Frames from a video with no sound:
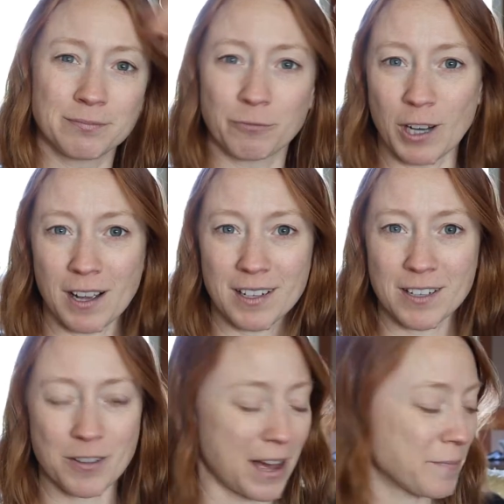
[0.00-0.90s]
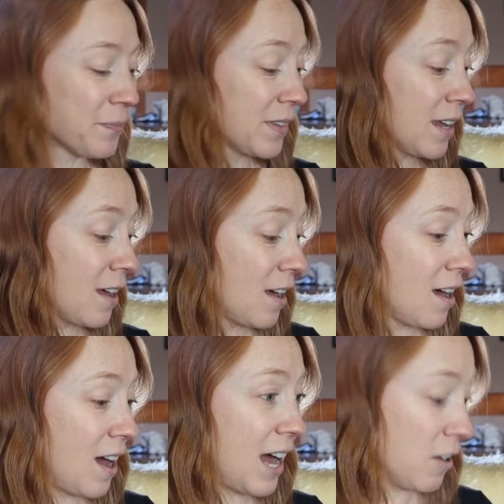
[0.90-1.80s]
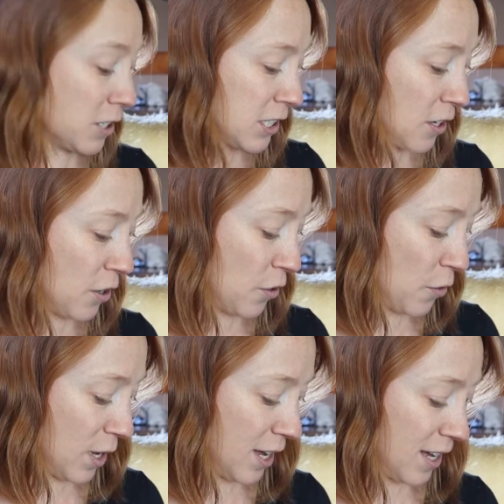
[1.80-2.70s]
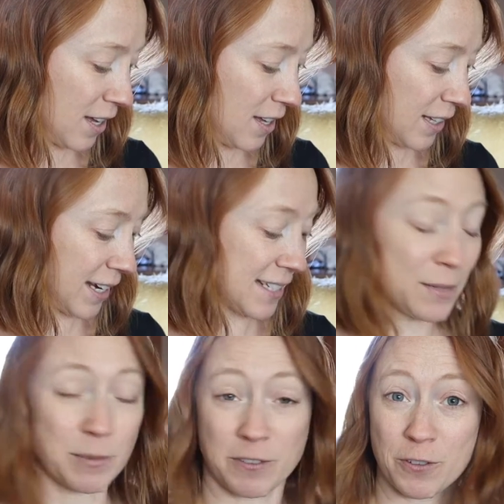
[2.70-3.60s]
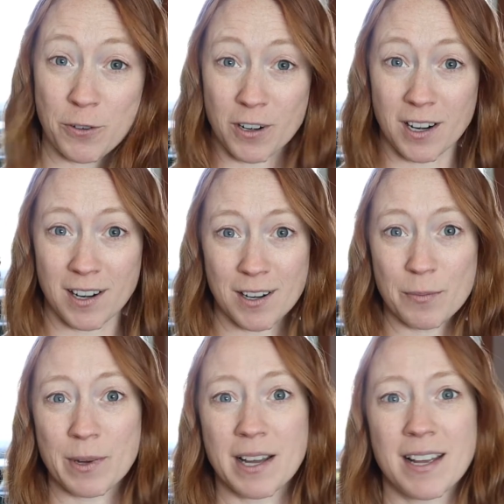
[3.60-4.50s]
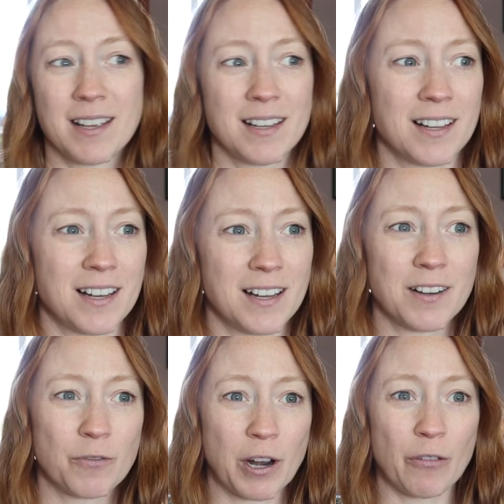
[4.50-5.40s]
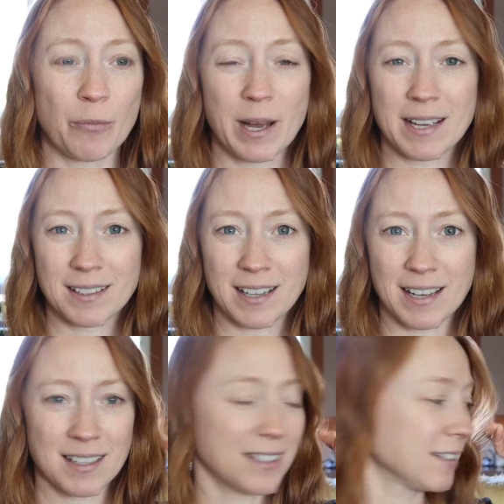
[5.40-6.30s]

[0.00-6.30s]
we're not going to do that. I also, like I said before, my one of my, like,